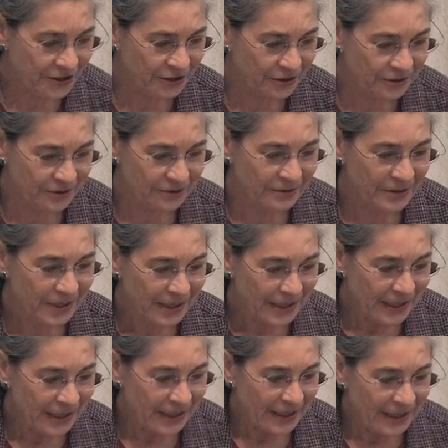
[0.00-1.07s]
to
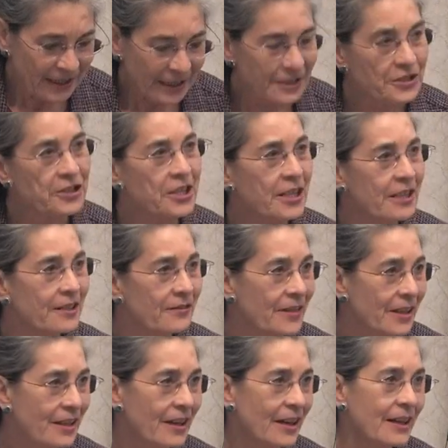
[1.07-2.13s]
achieve
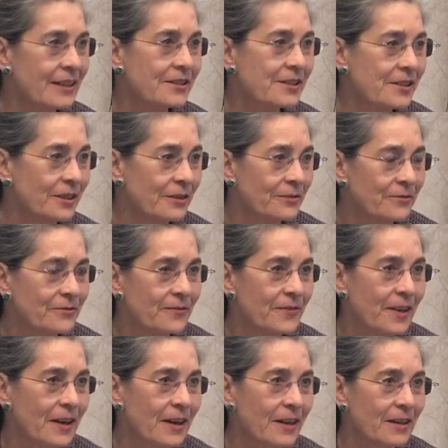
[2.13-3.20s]
the kinds of
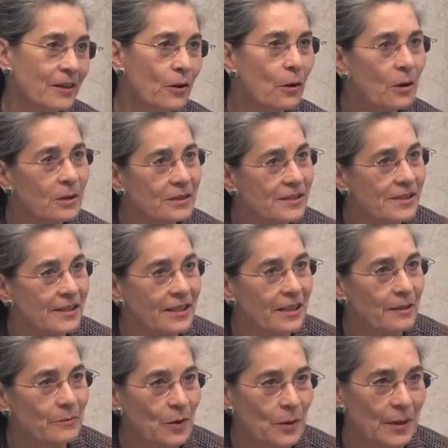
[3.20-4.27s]
uh, goals that
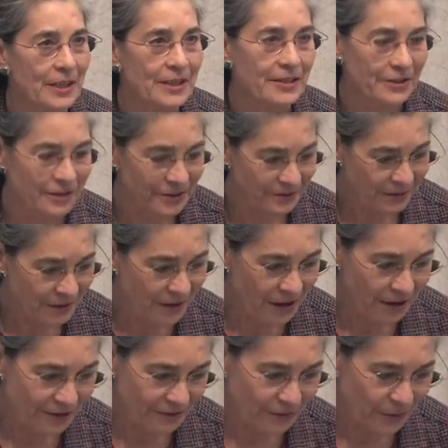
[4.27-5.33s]
I'm going to
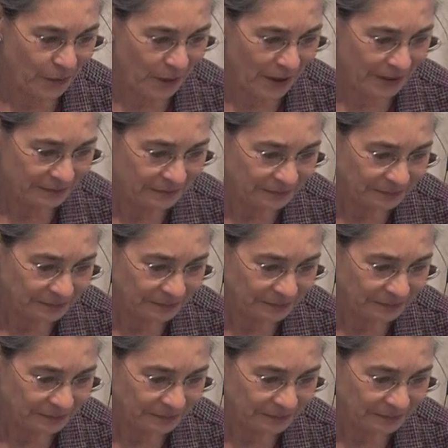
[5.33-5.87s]
call for.